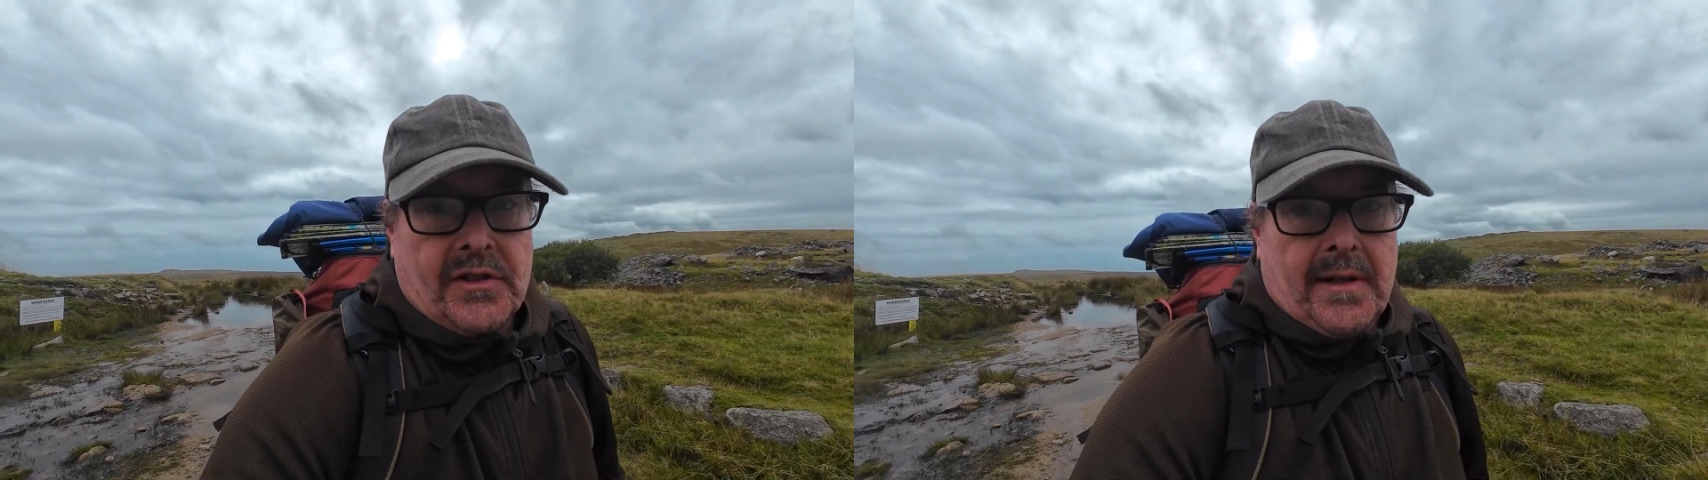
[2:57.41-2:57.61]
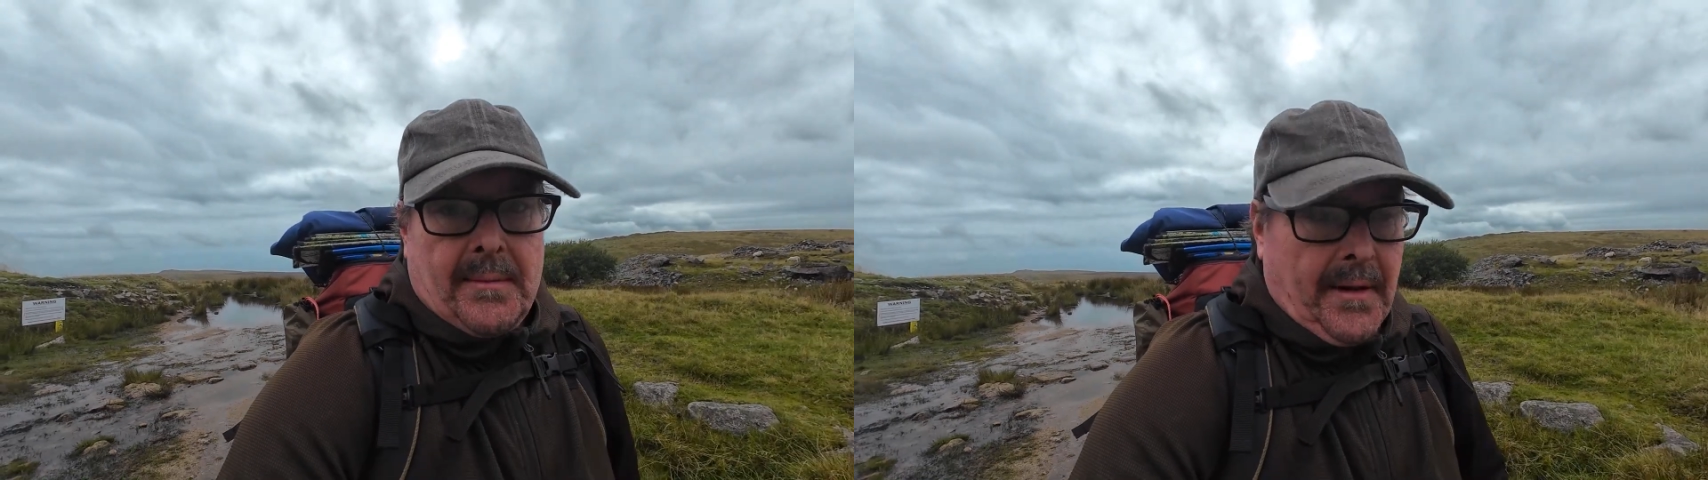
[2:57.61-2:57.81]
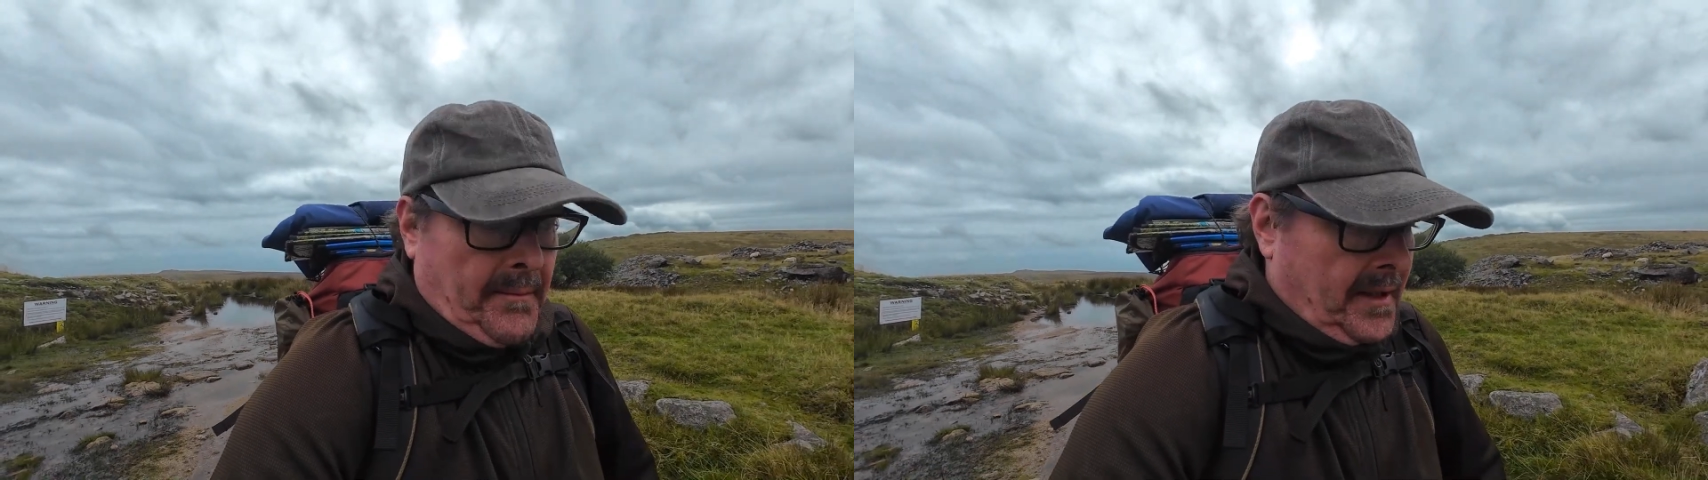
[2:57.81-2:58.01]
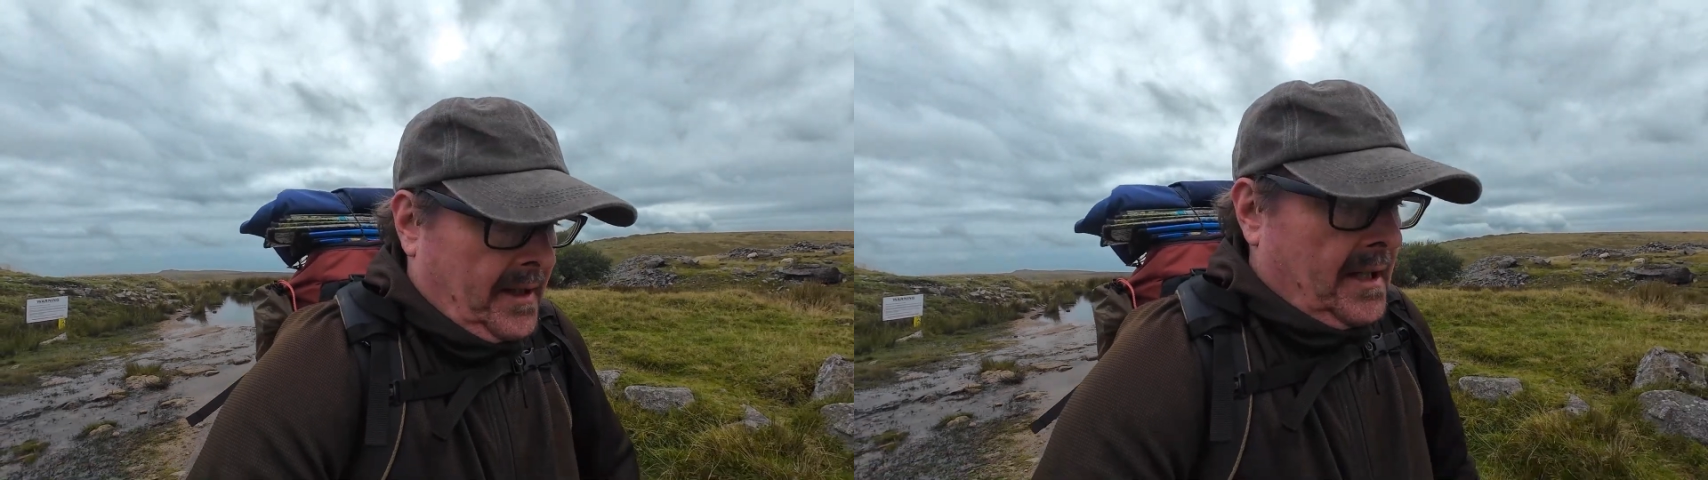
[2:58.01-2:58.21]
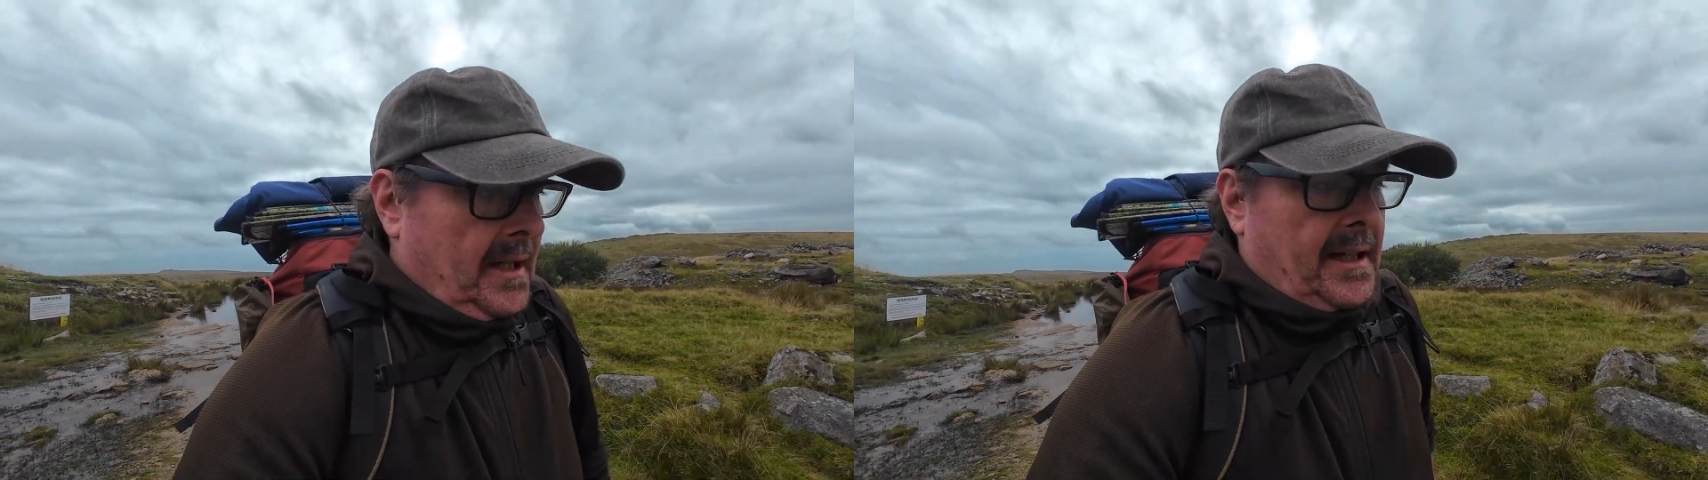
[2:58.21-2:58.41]
trip
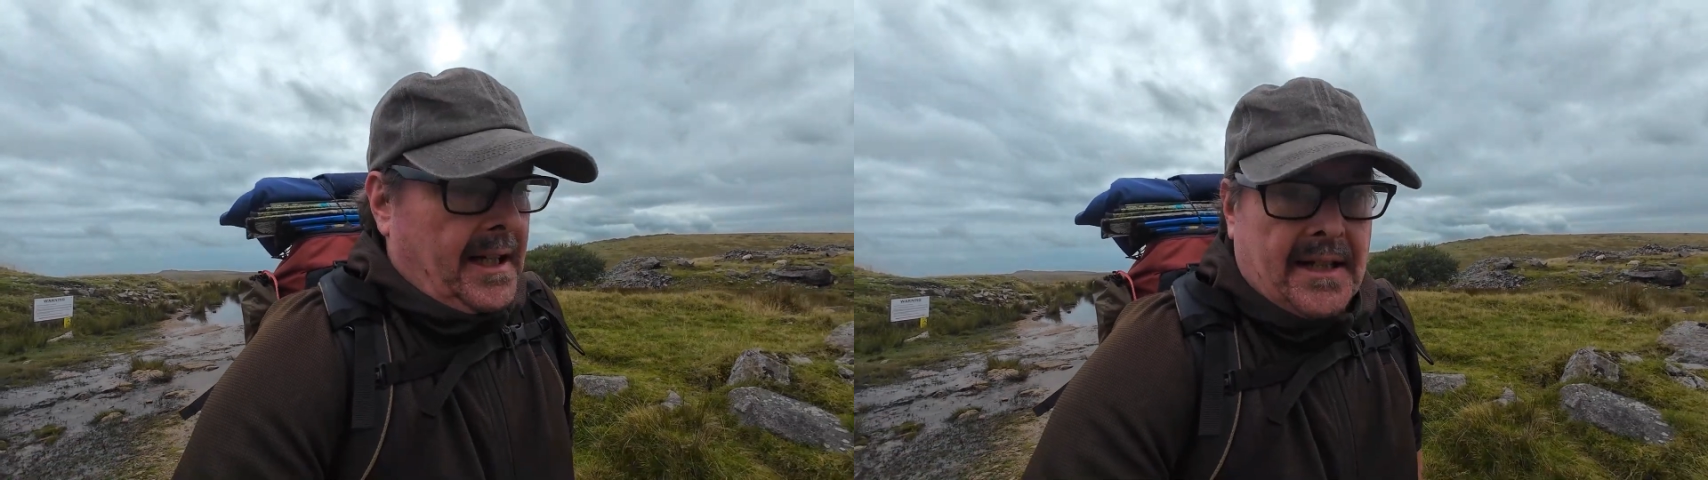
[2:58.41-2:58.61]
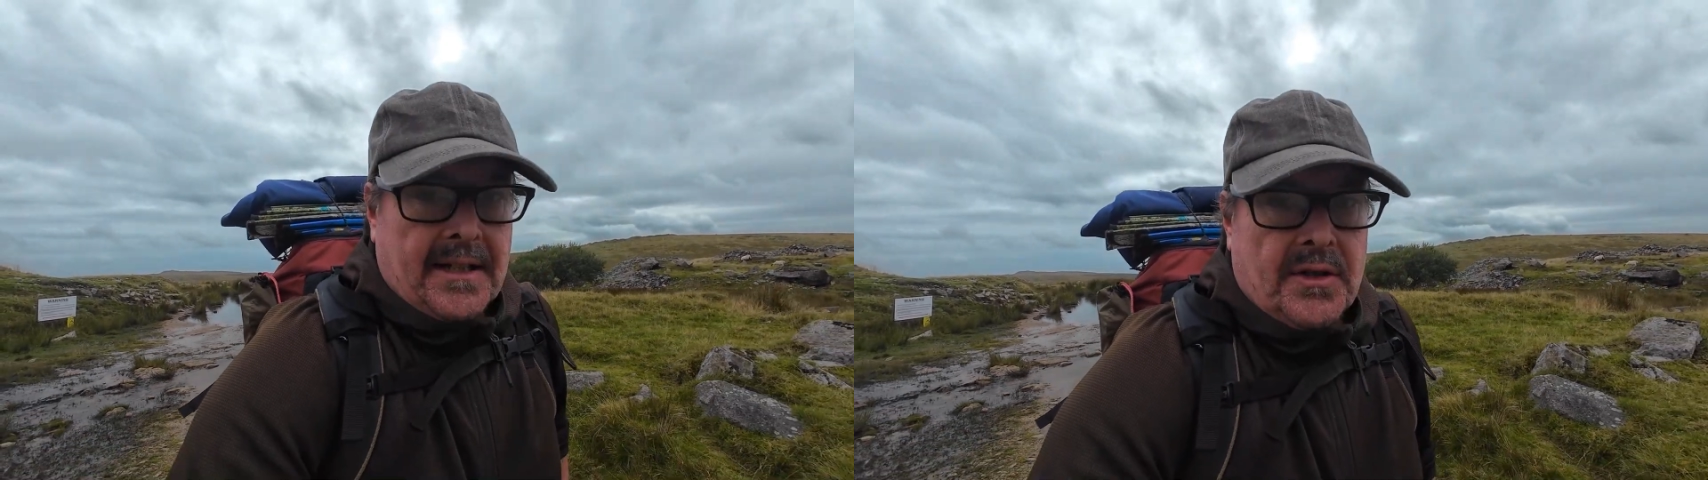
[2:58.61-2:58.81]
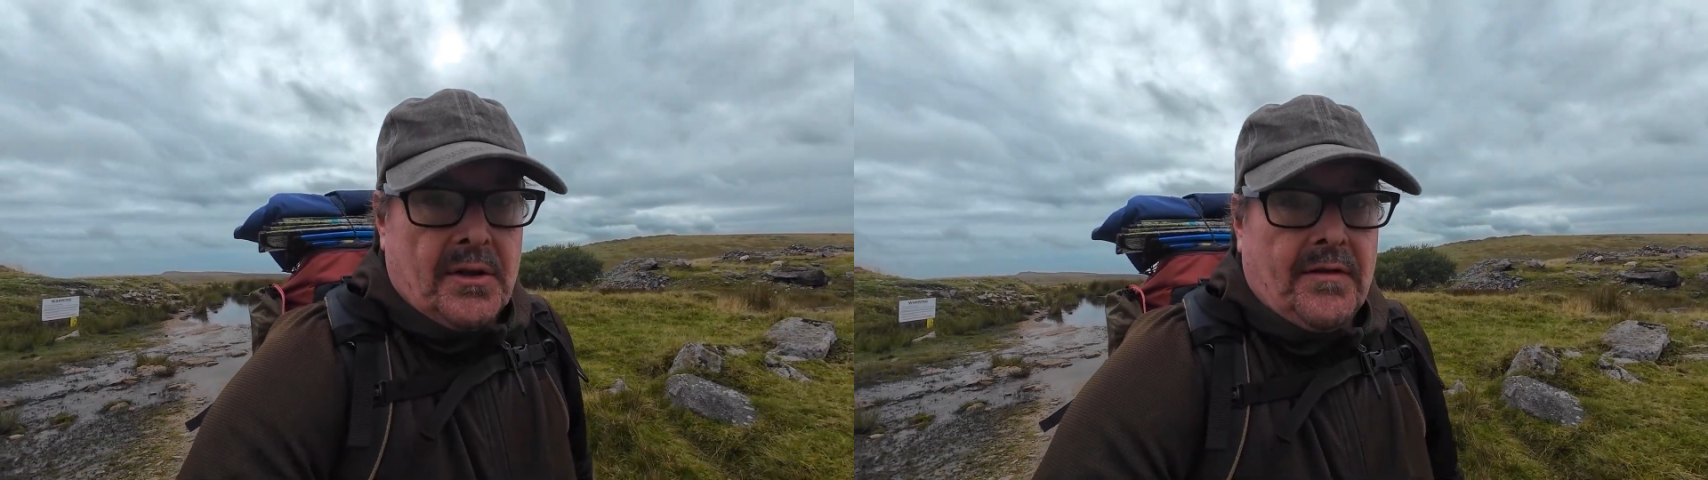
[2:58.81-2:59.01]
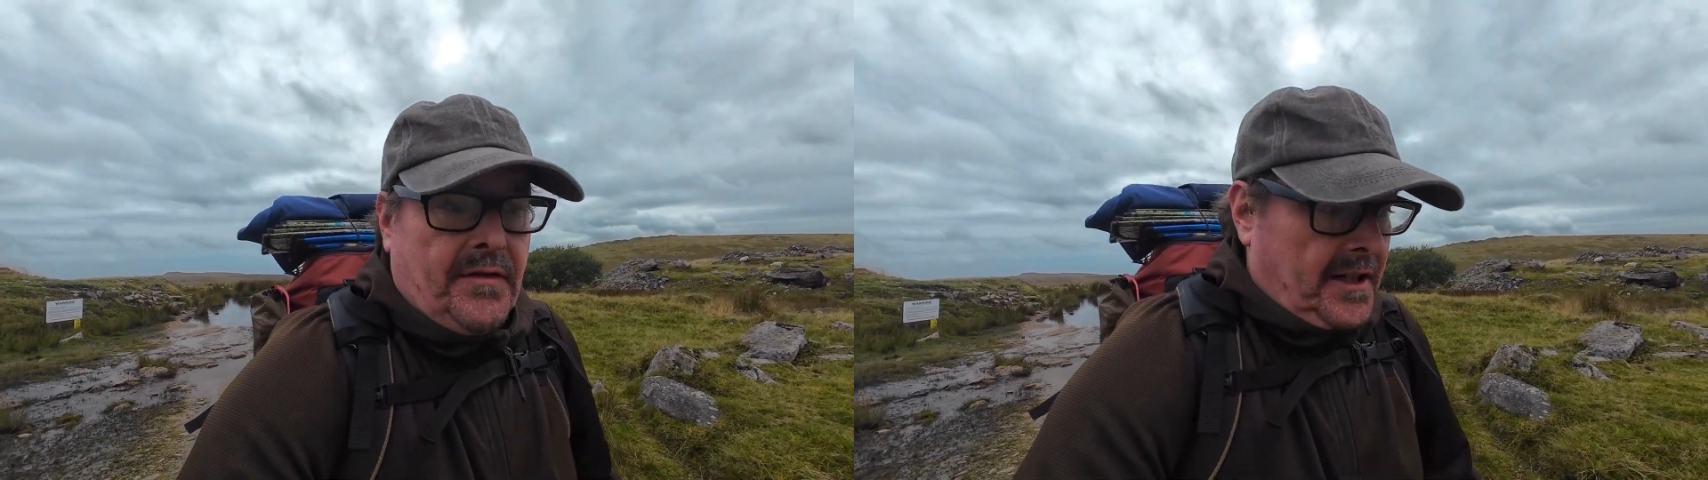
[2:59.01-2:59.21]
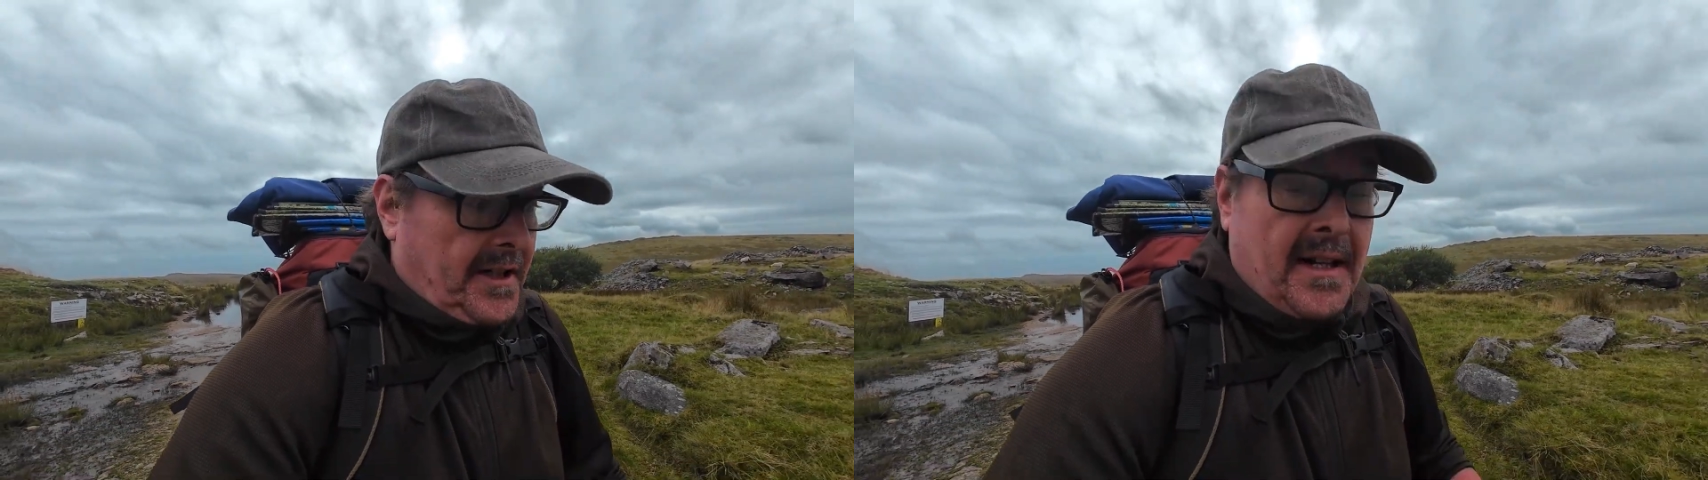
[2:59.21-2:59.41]
up Kings Tor
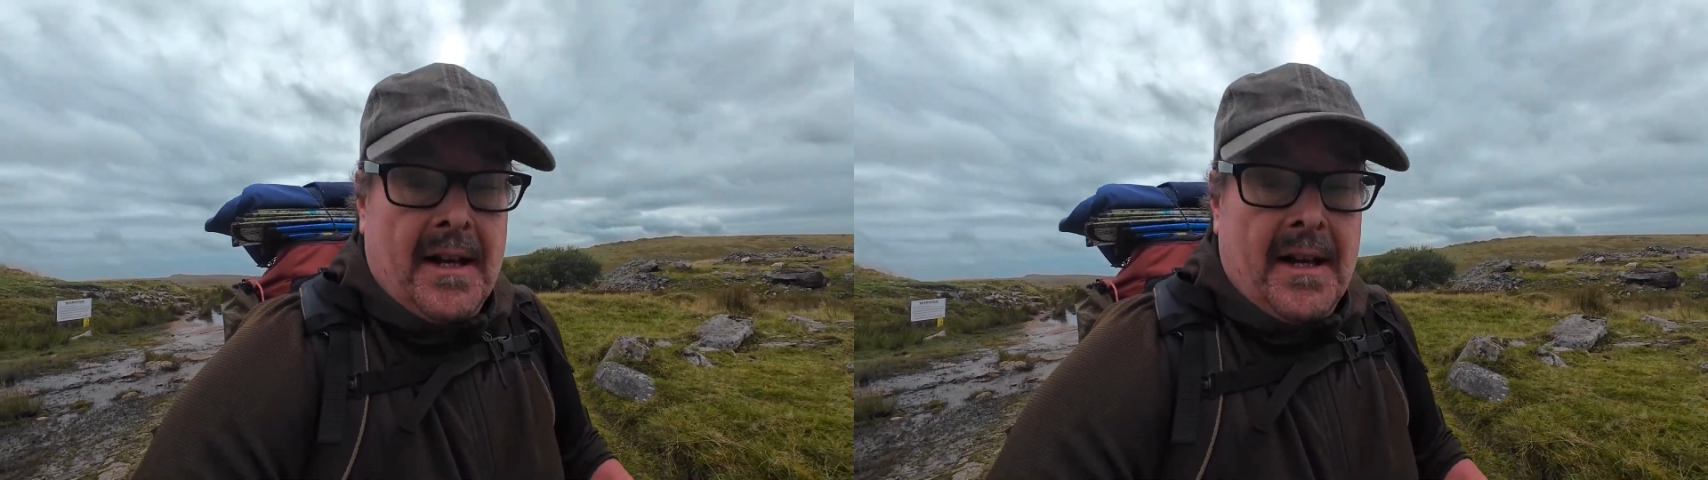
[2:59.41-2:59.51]
first.